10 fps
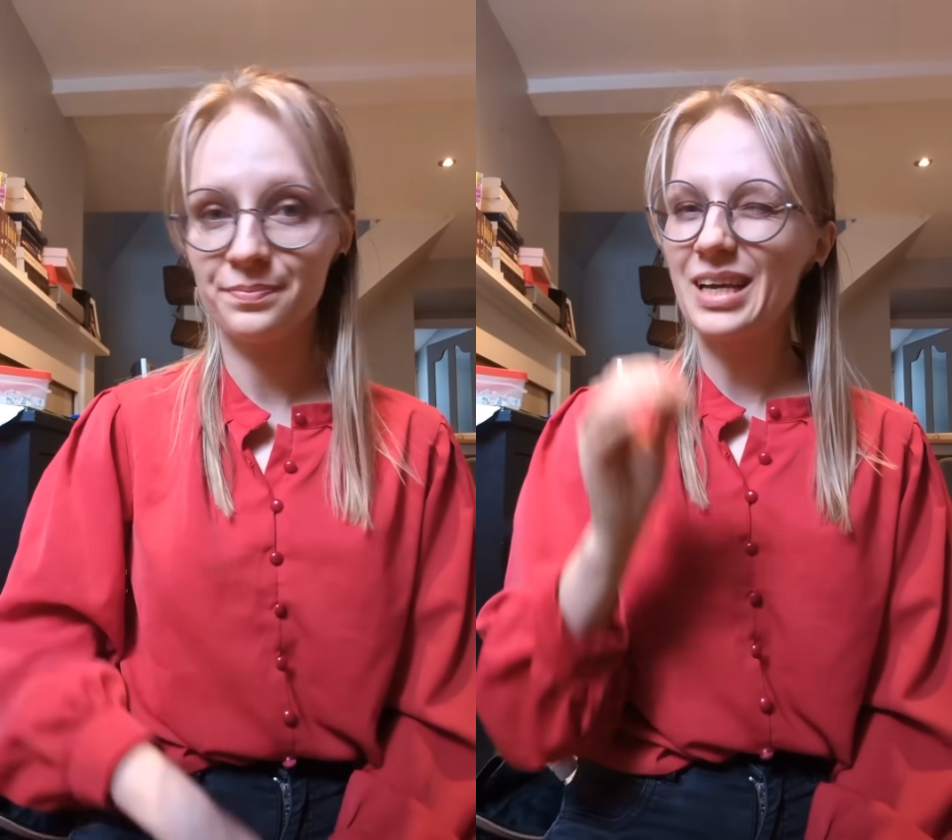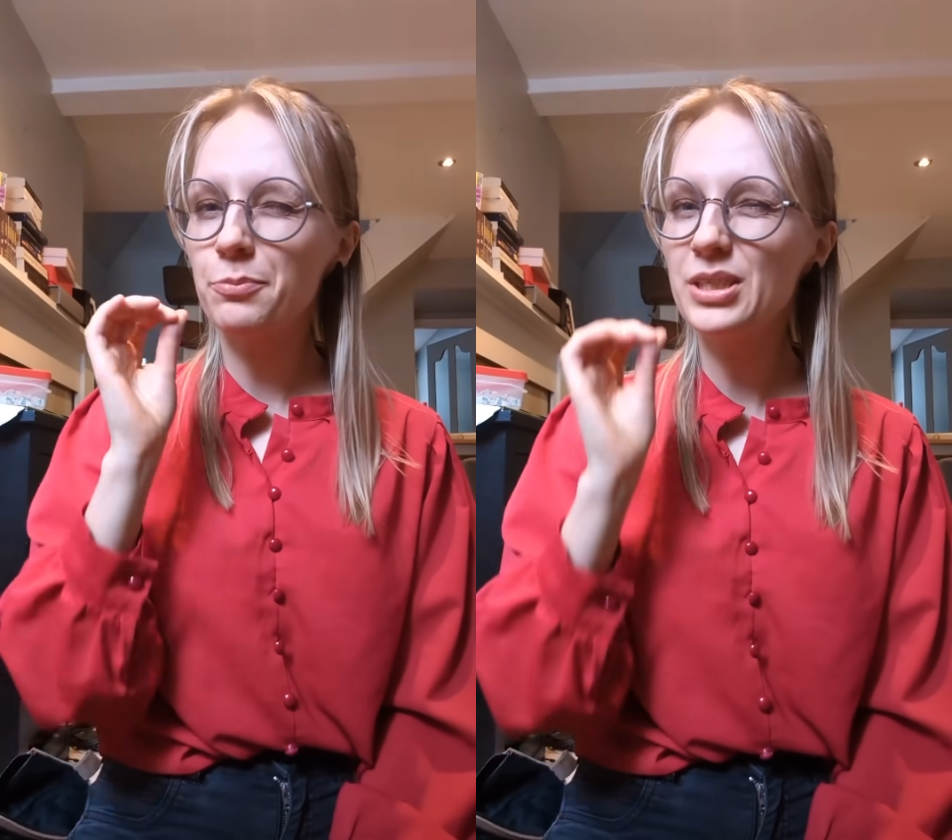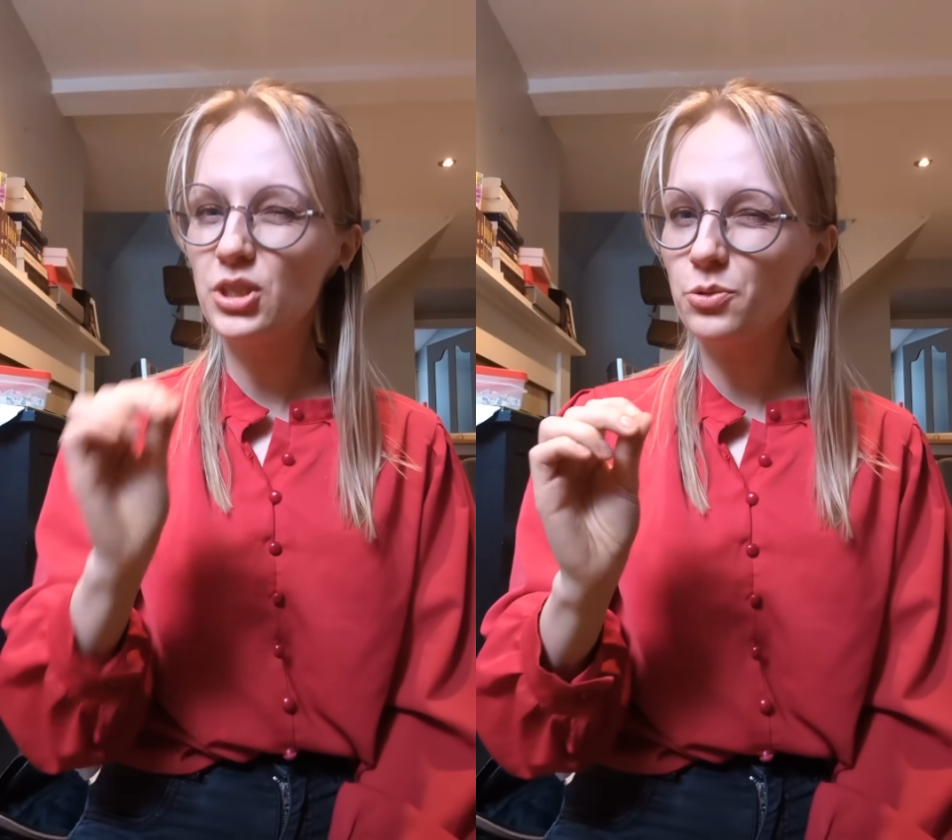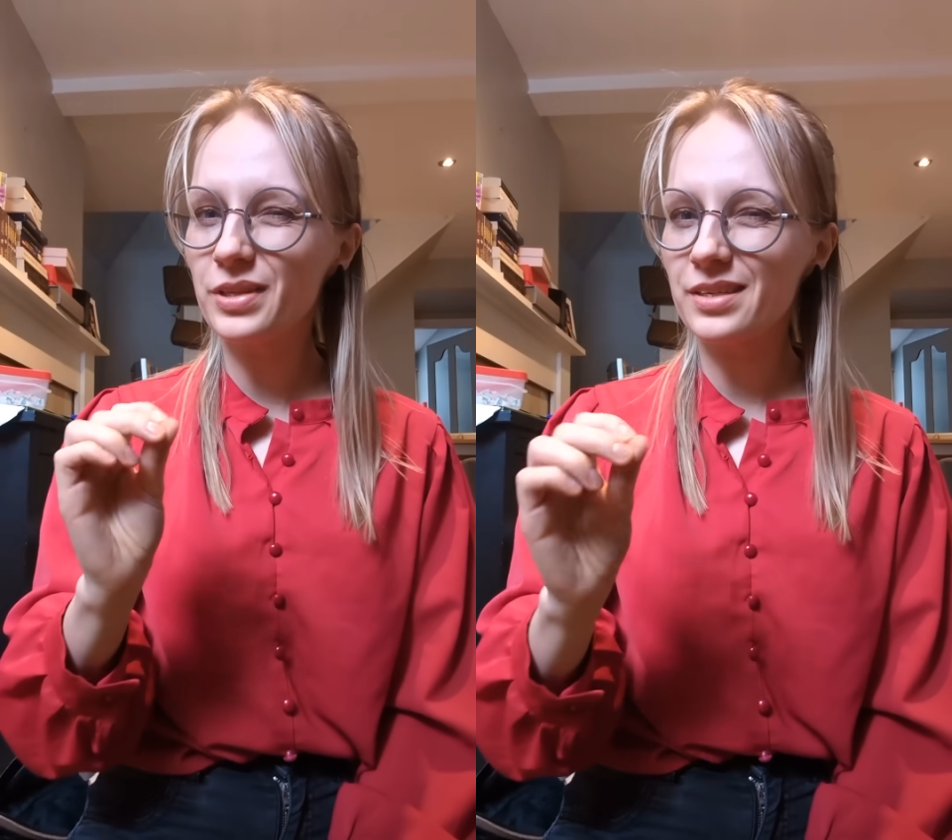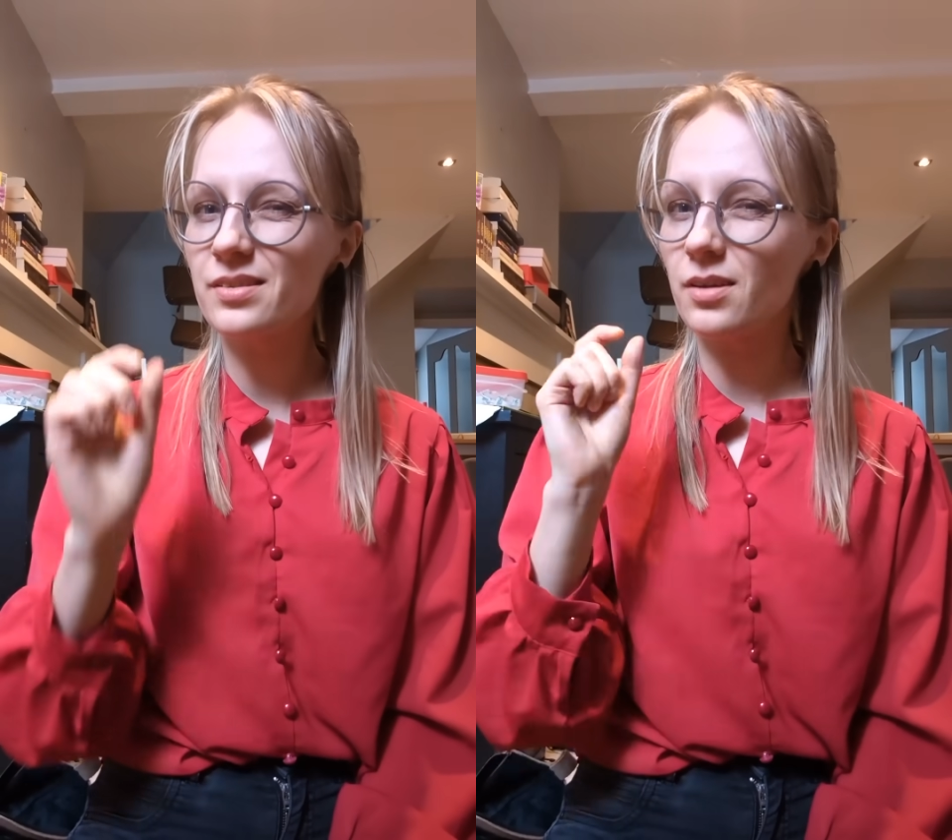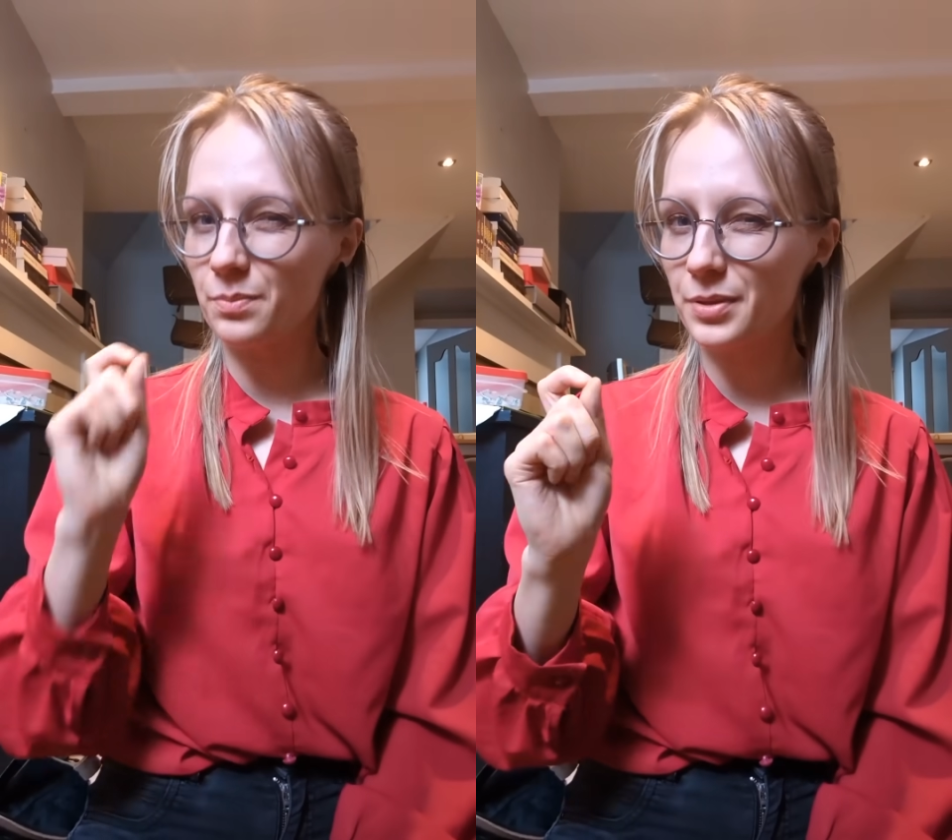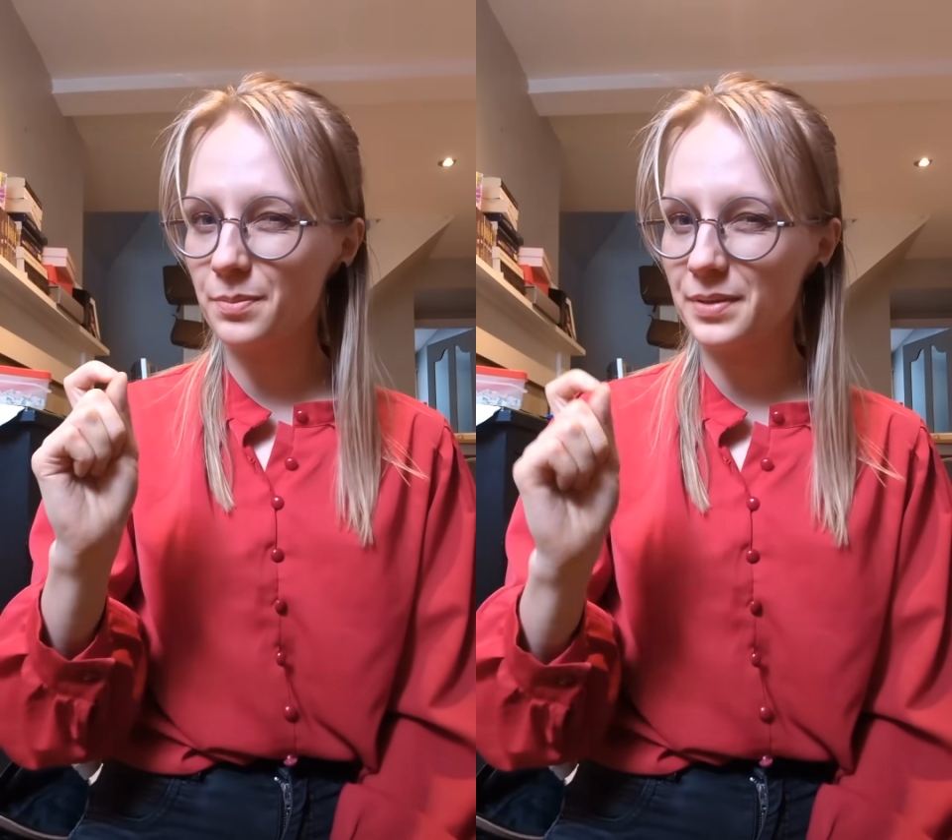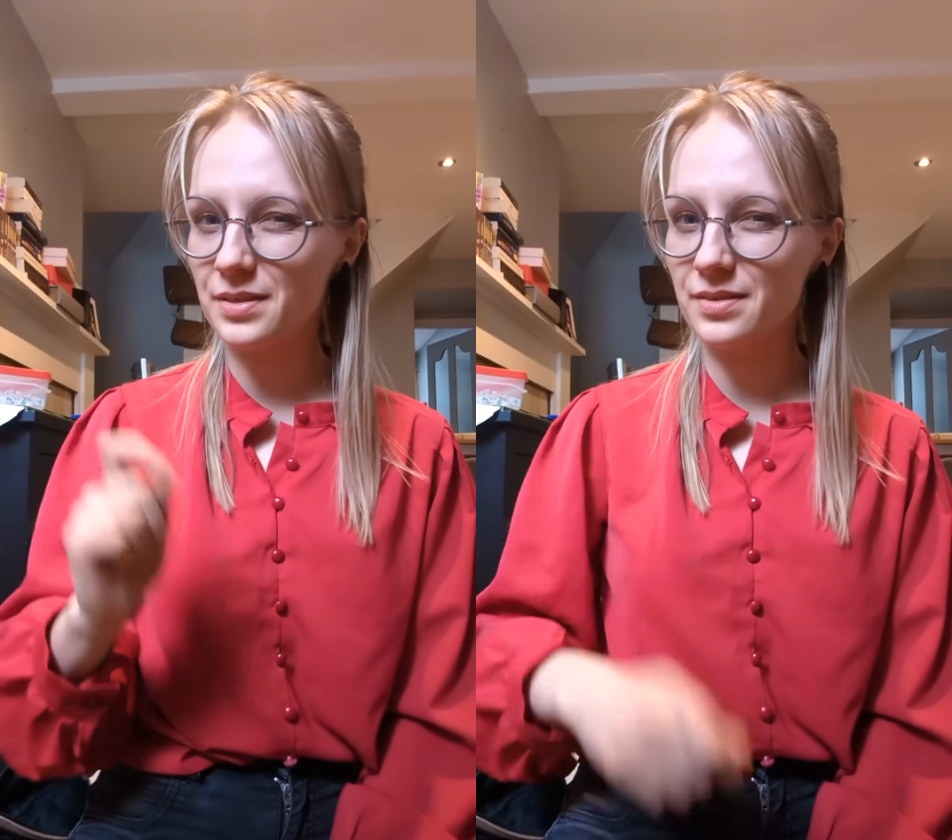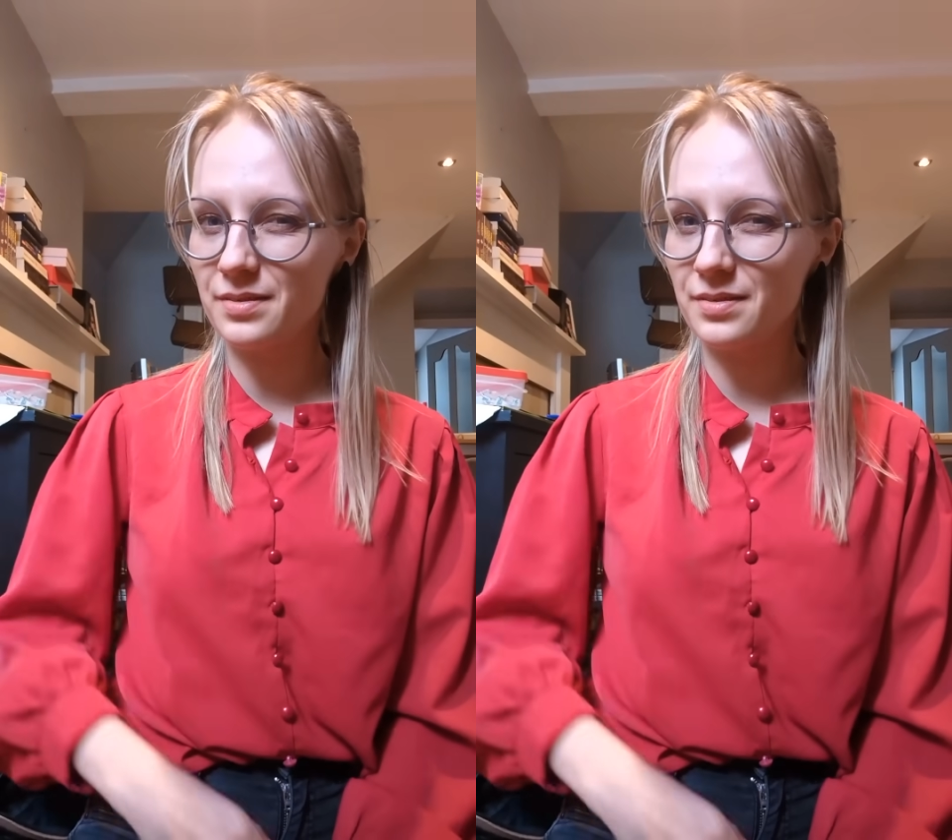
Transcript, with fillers: And we do this on purpose.